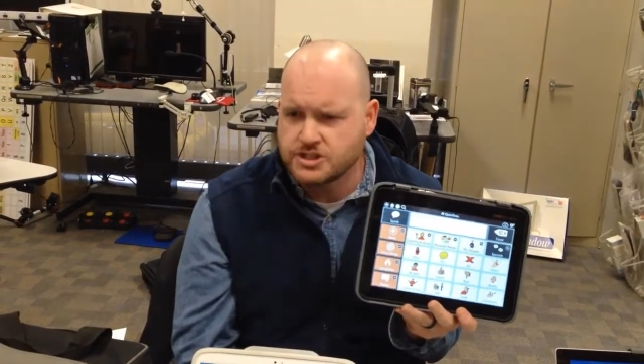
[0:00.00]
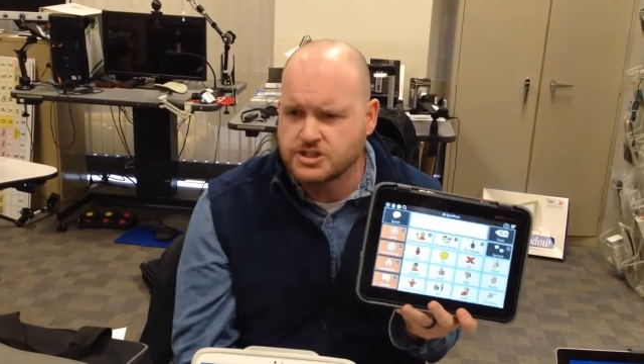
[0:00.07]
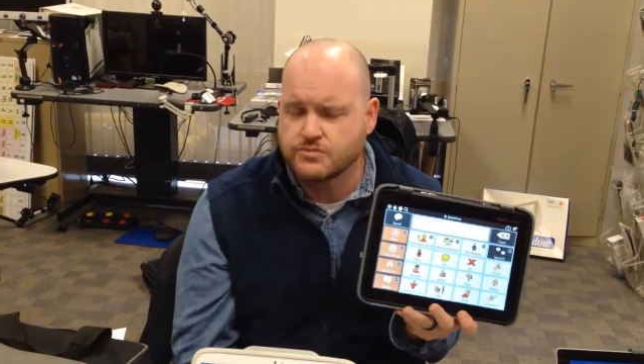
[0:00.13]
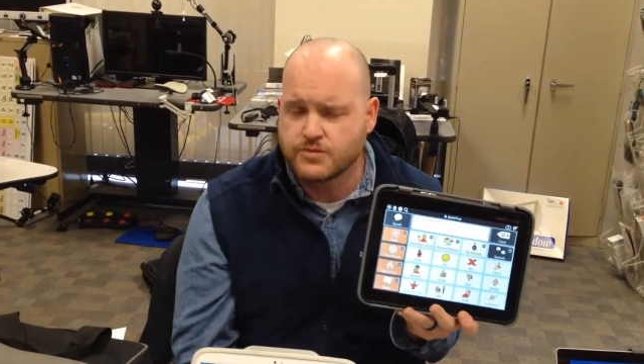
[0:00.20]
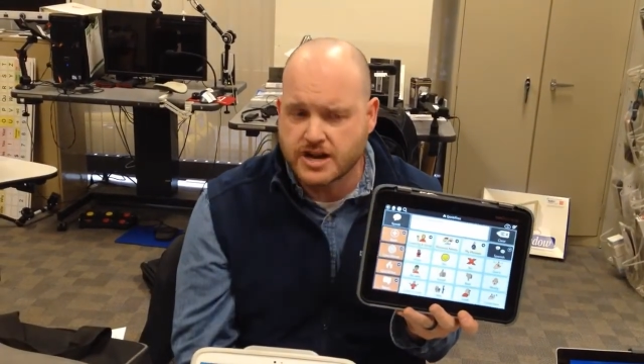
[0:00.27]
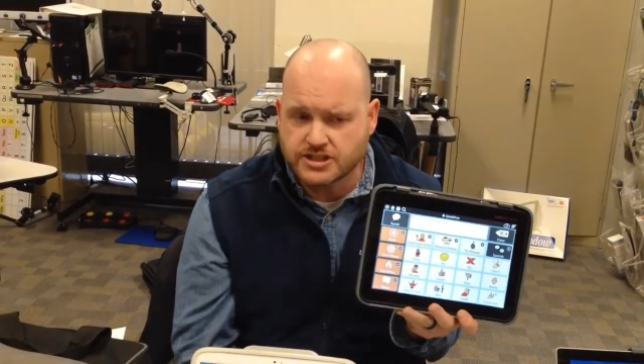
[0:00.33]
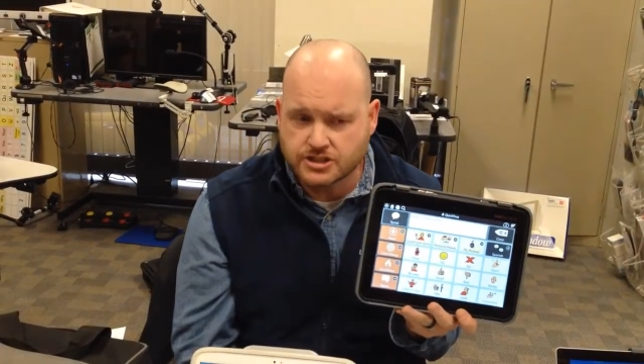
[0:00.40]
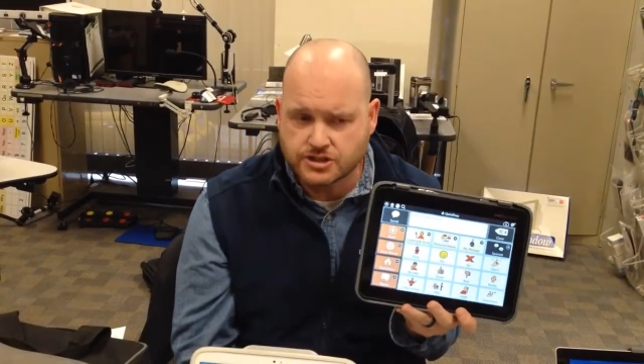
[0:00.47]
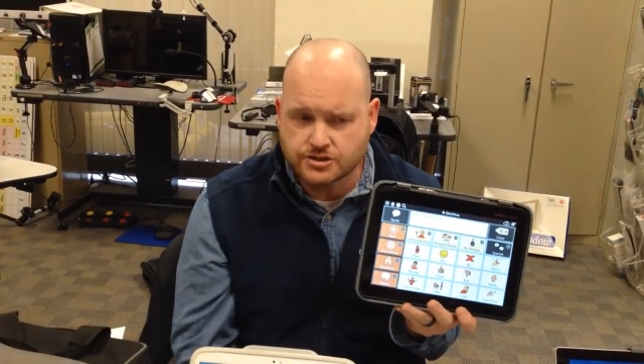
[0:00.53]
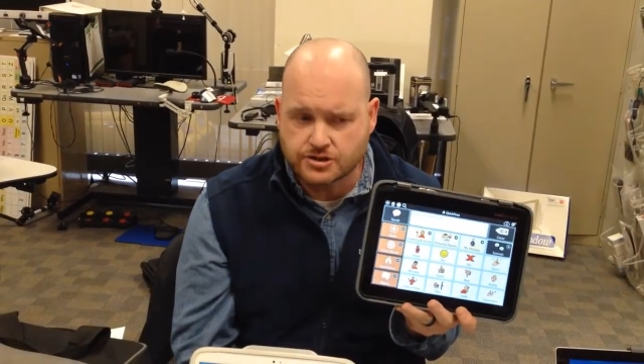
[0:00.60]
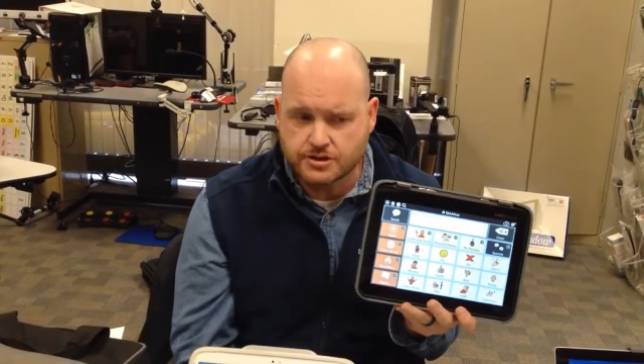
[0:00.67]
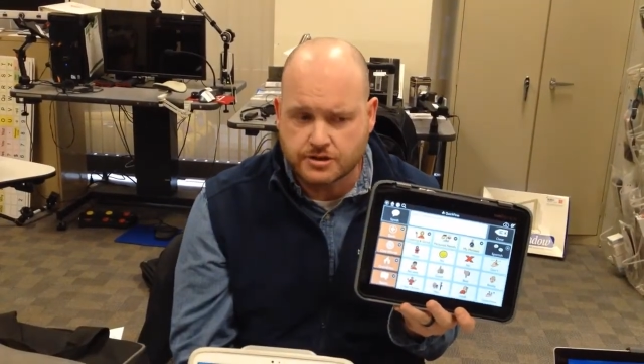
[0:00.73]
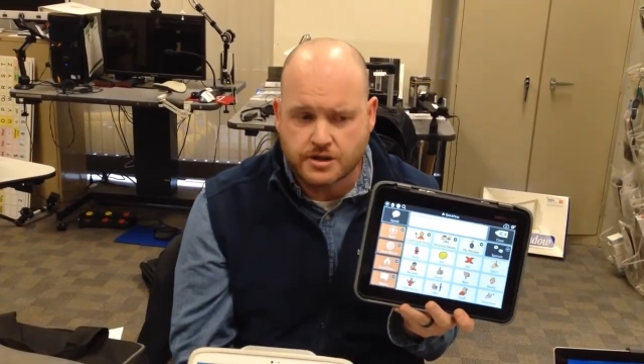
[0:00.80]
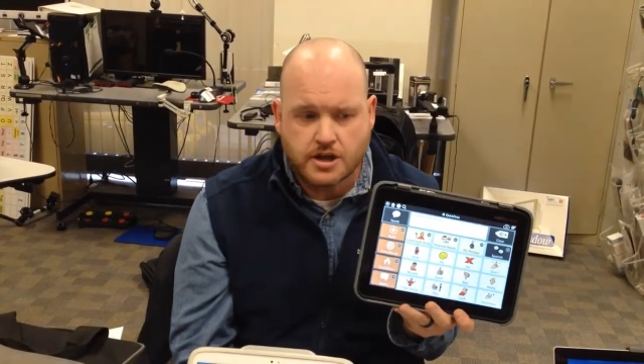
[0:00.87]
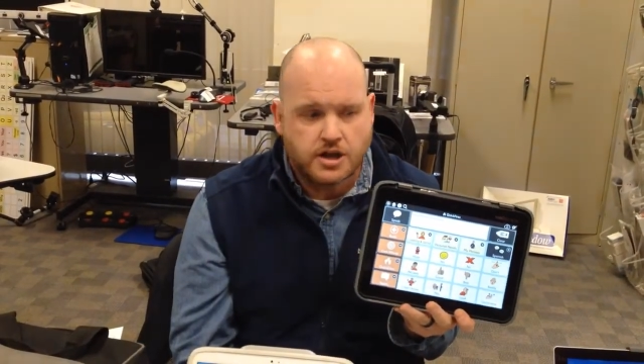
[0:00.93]

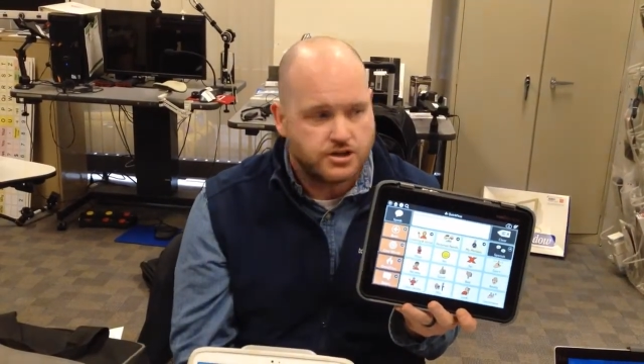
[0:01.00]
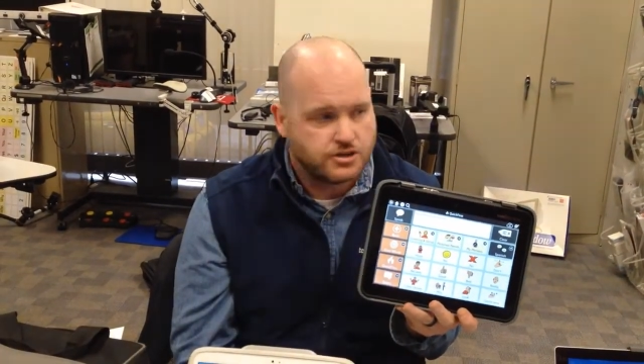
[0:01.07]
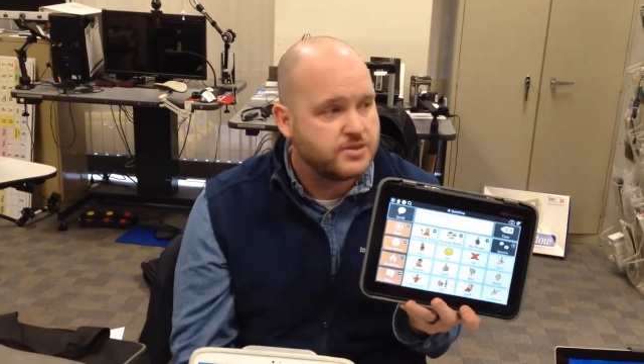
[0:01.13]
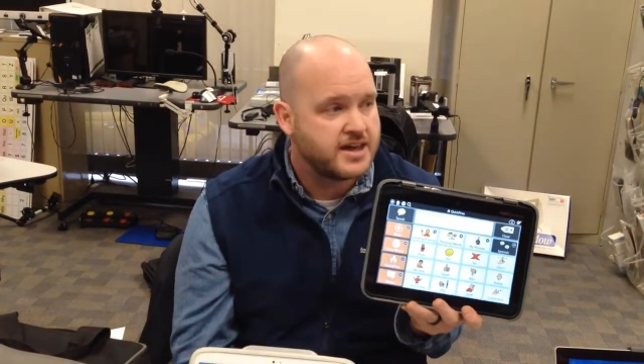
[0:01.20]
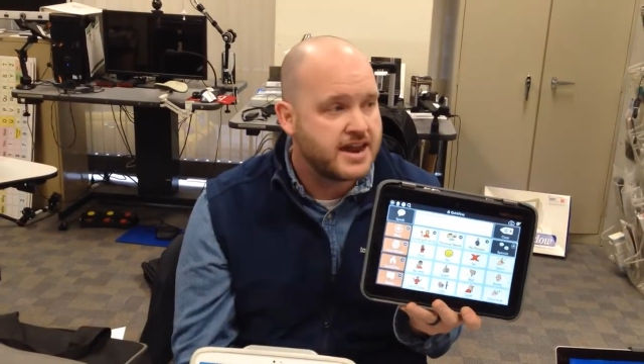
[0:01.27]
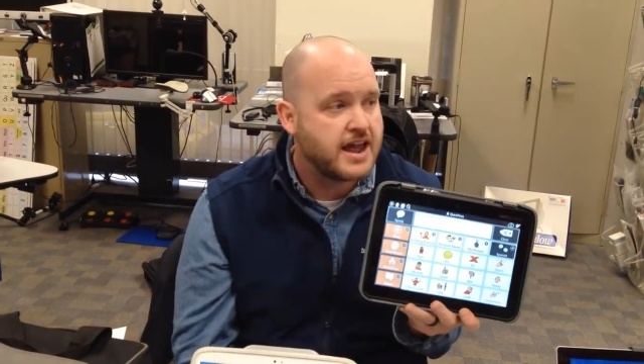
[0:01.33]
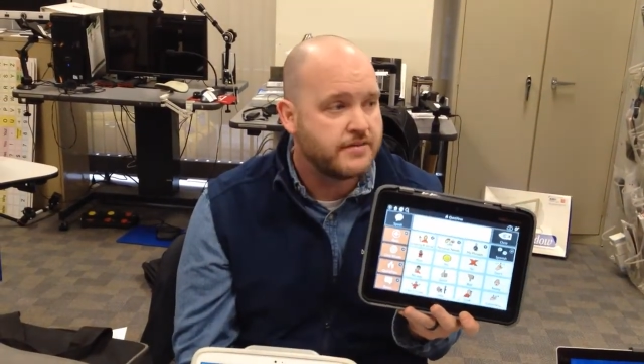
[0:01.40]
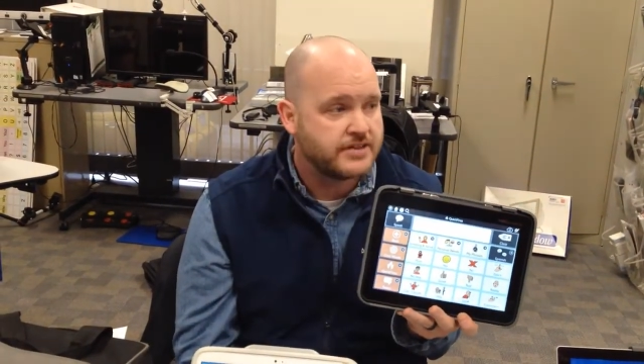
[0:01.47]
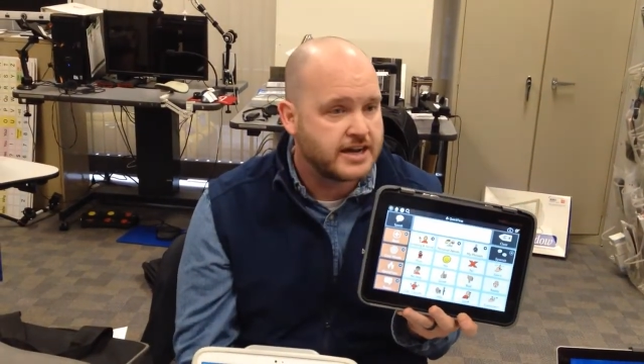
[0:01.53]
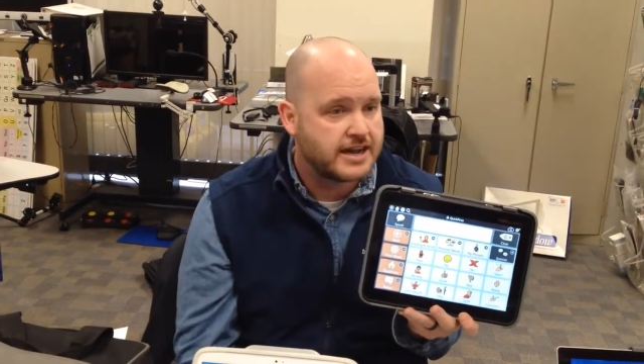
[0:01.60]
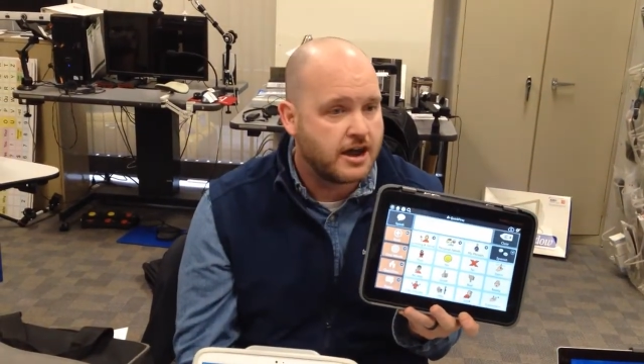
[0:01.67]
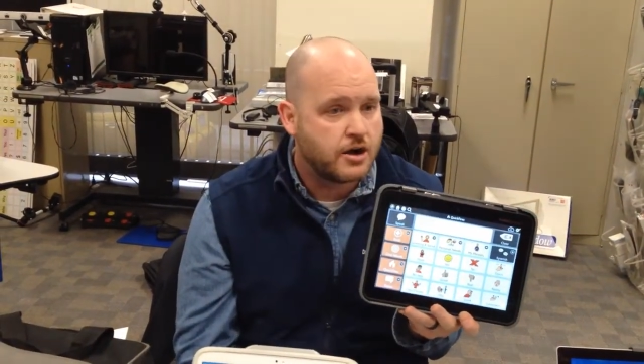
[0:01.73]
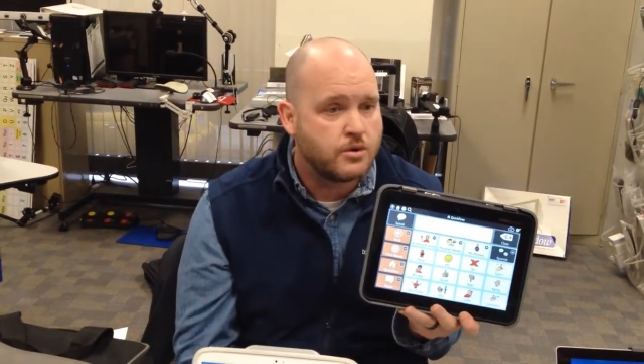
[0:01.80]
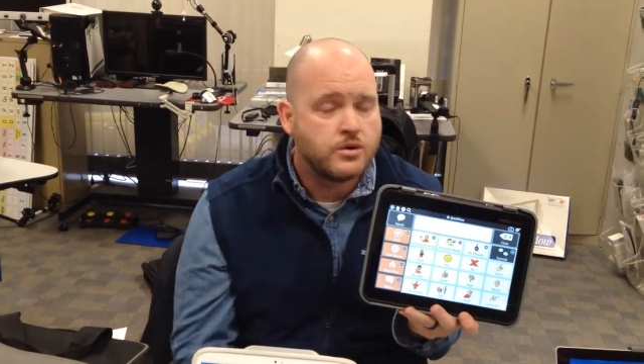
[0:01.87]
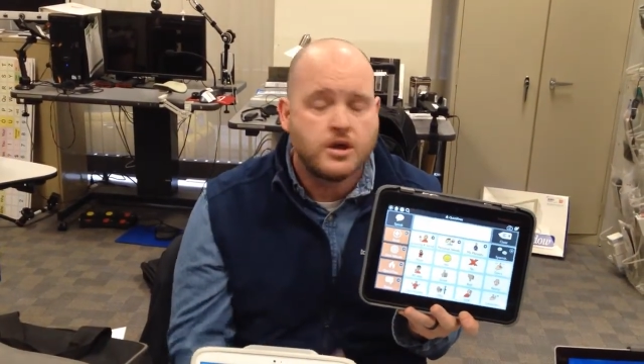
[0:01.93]
registered, you then have an
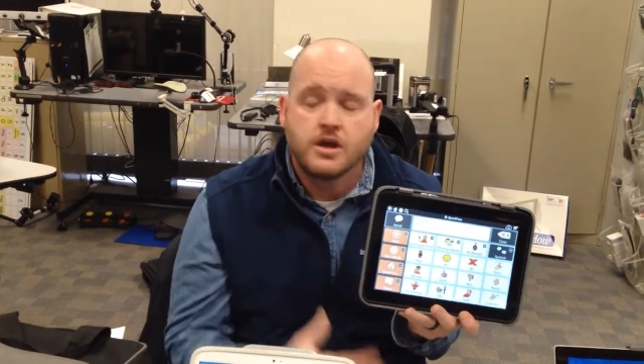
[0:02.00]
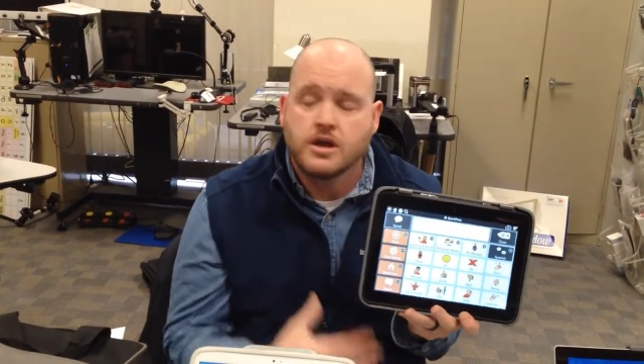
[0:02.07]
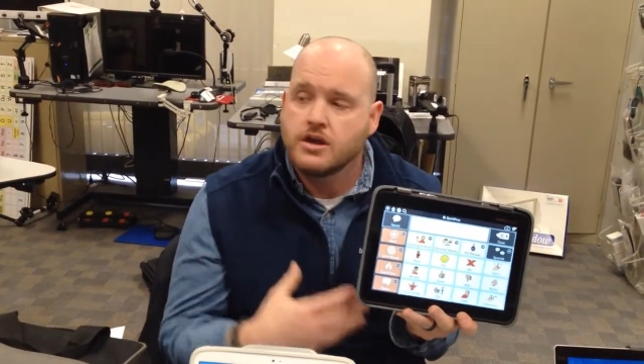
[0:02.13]
account.